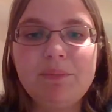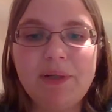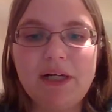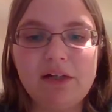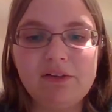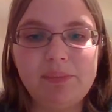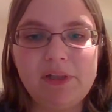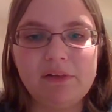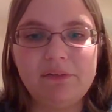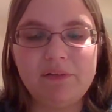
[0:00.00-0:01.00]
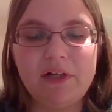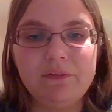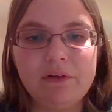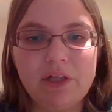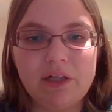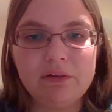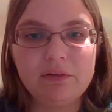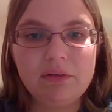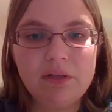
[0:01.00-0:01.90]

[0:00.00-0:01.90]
passed because of health class.